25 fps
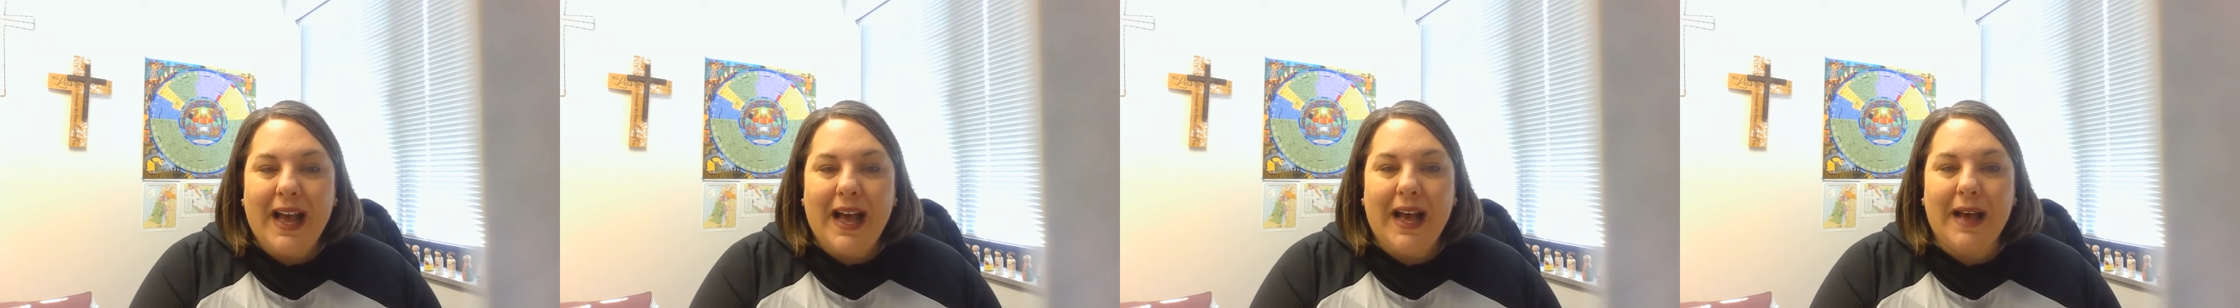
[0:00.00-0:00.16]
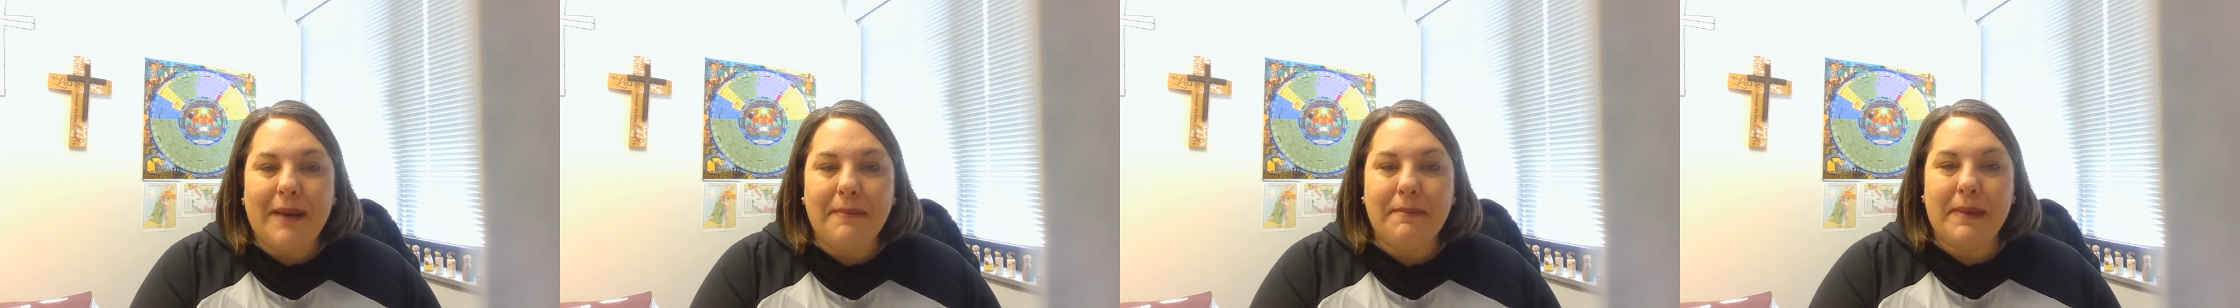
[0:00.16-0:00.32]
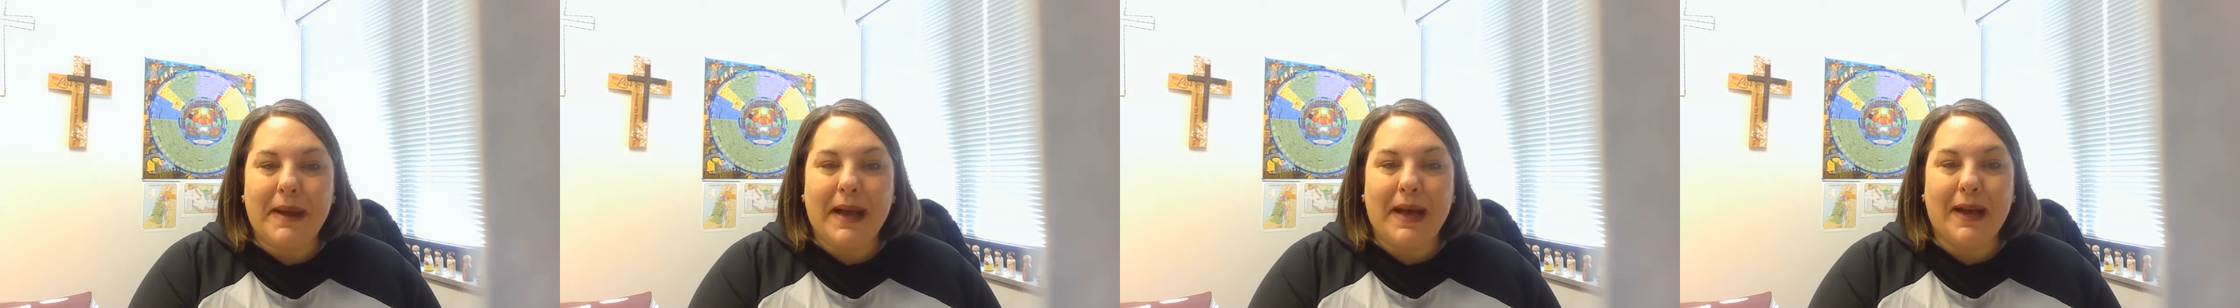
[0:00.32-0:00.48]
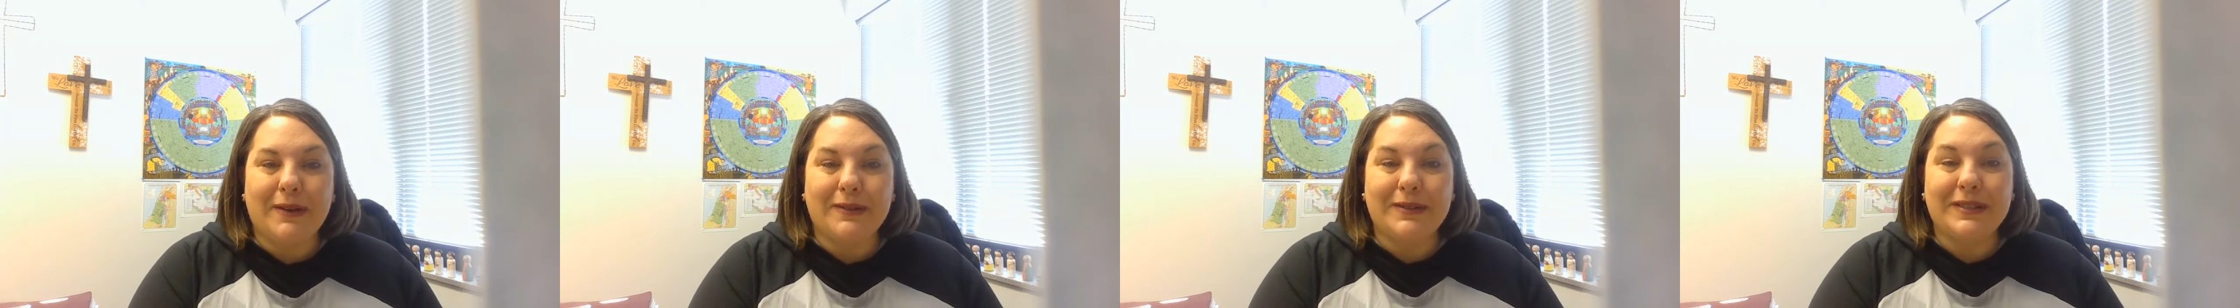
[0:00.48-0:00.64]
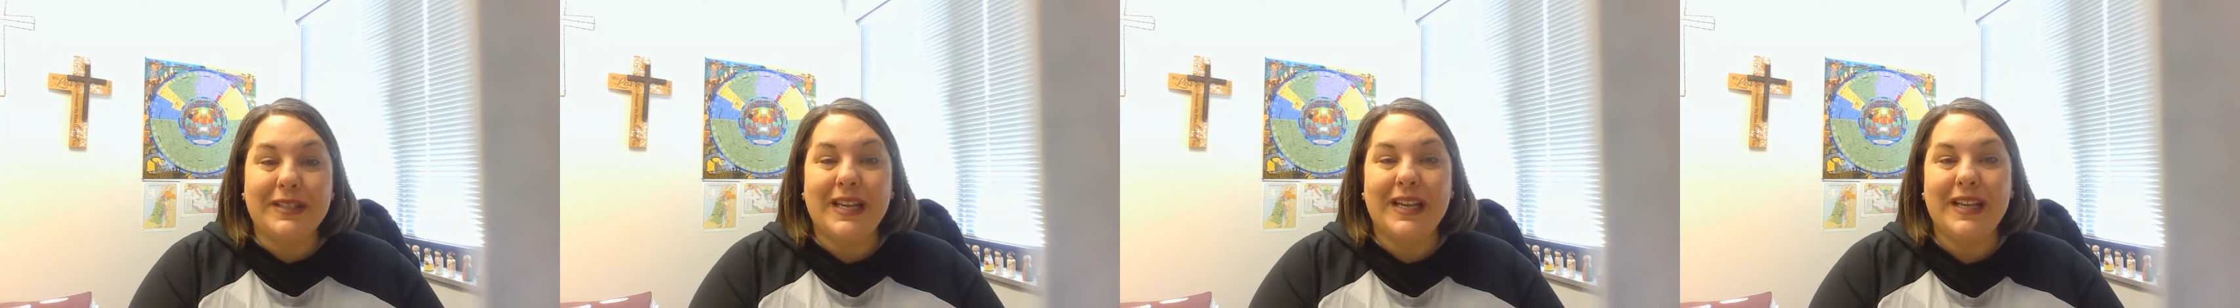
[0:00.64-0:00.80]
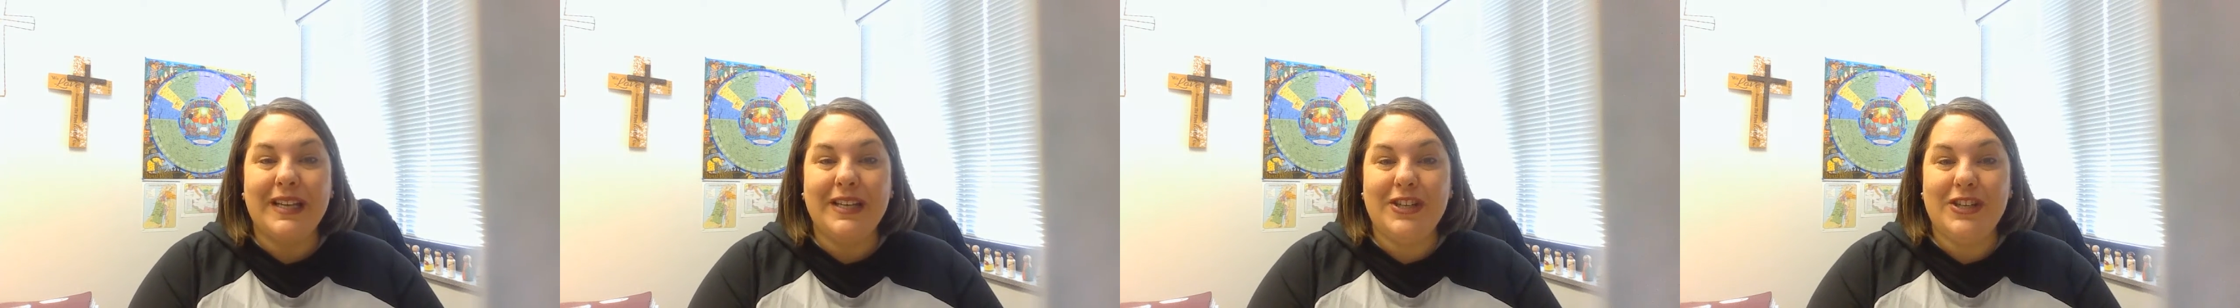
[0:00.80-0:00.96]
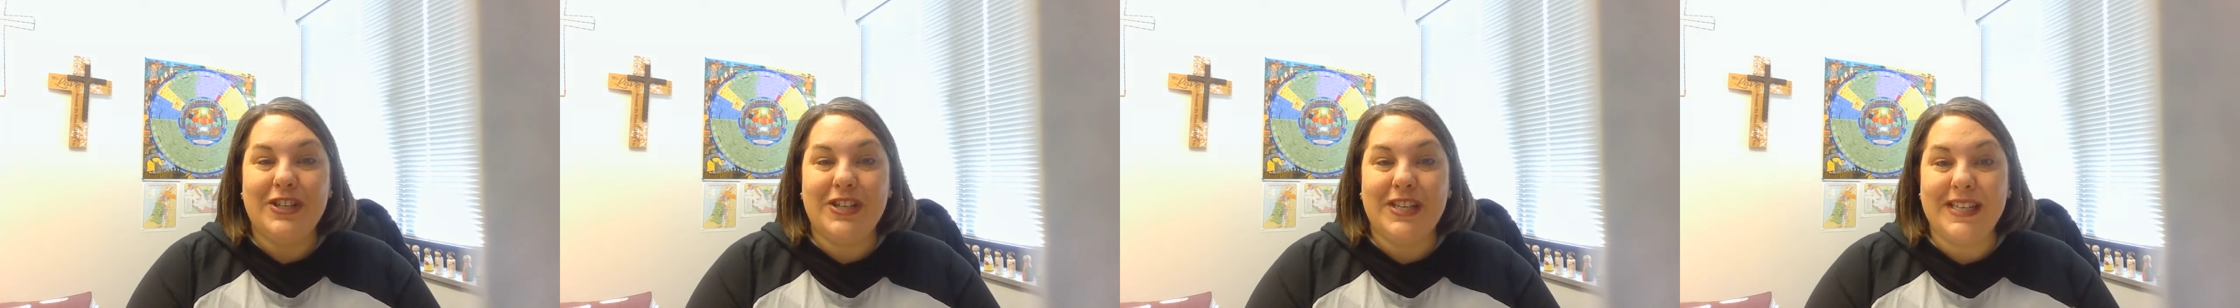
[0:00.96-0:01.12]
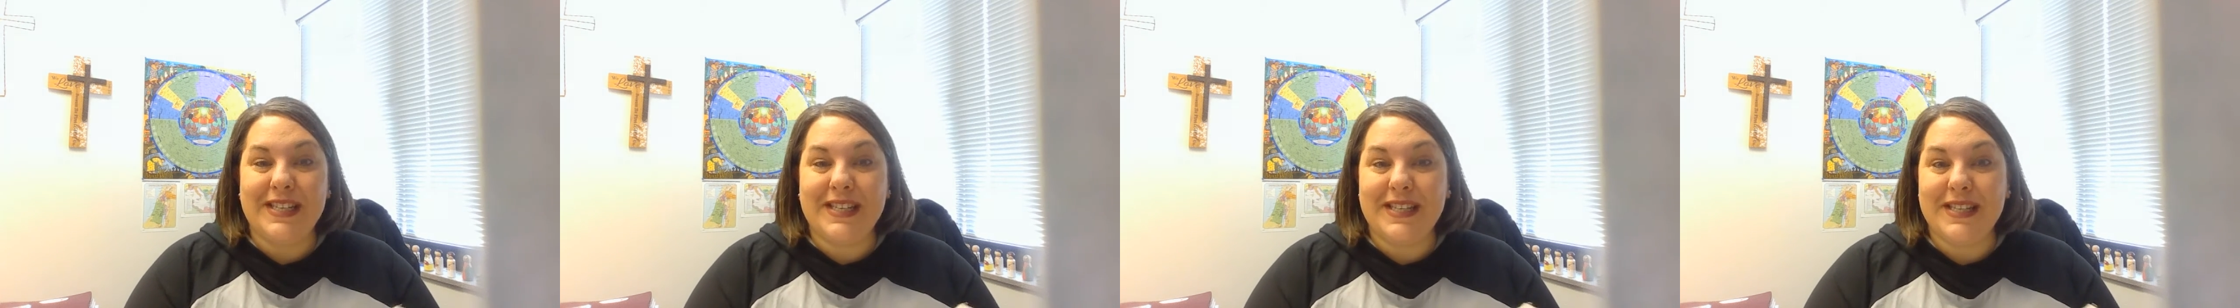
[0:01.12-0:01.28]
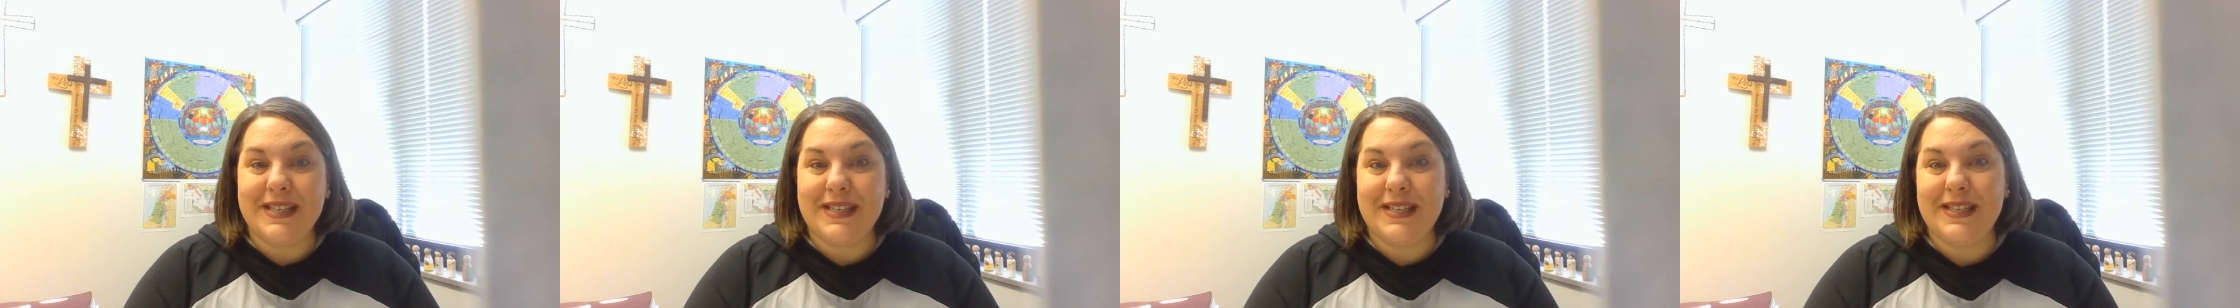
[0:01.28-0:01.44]
about
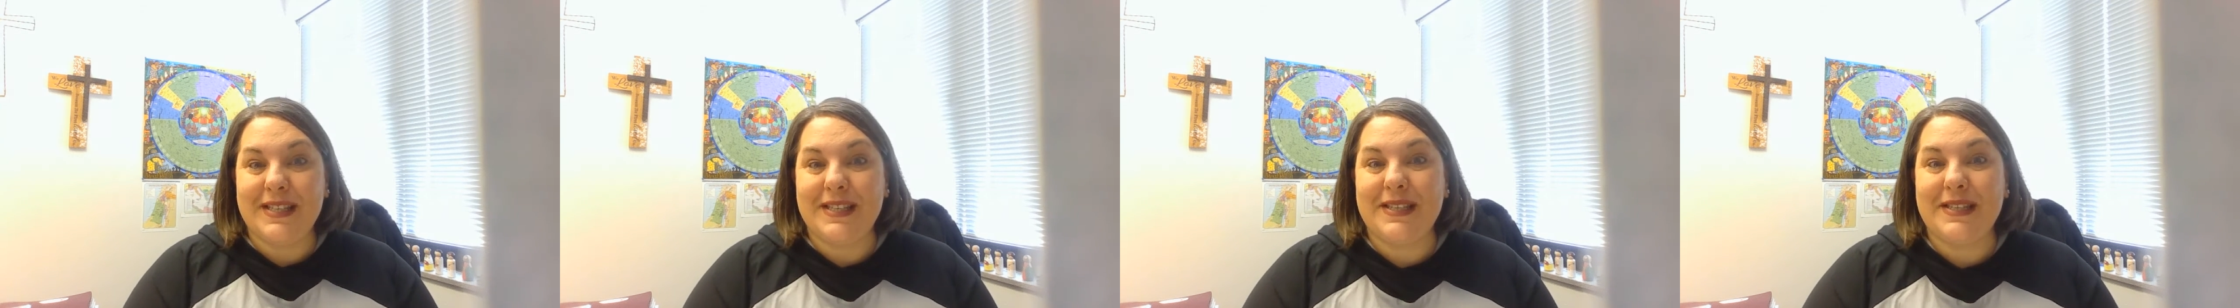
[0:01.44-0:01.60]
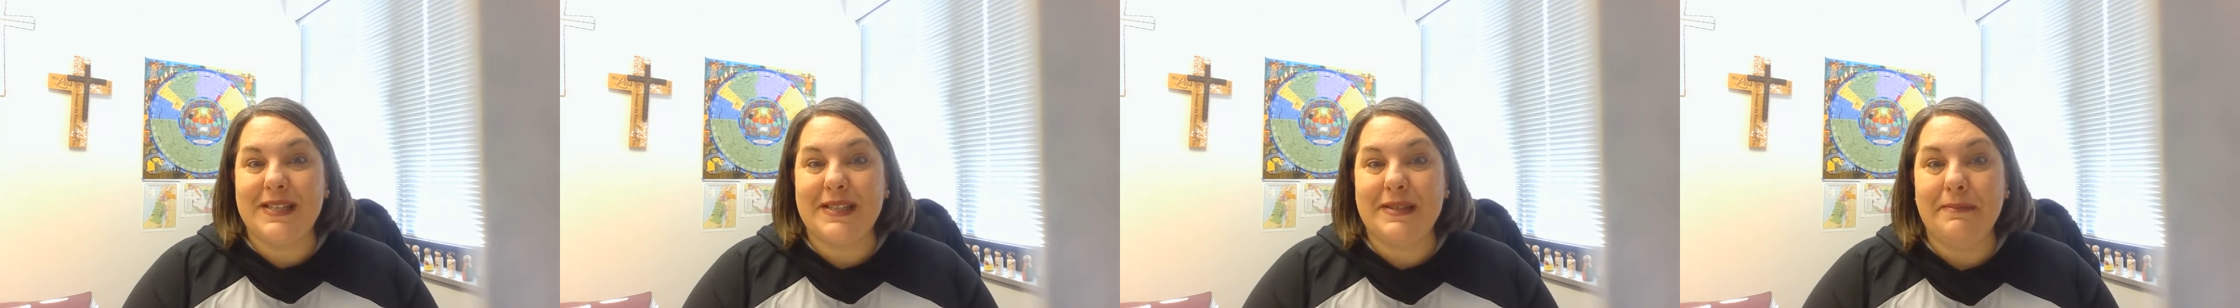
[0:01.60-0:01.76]
Jesus's